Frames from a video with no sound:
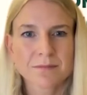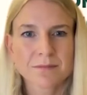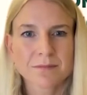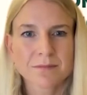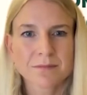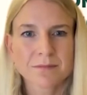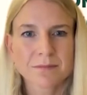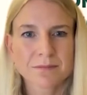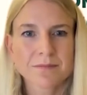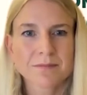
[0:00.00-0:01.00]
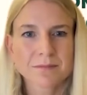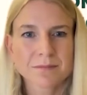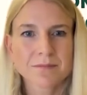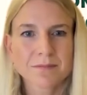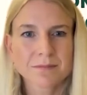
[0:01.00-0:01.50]

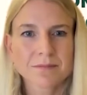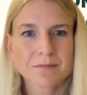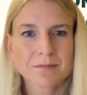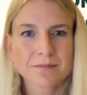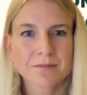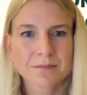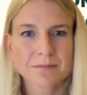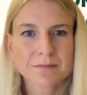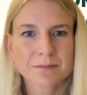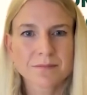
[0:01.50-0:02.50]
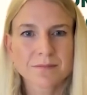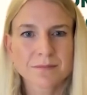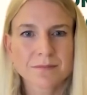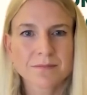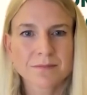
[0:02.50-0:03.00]
(not speaking)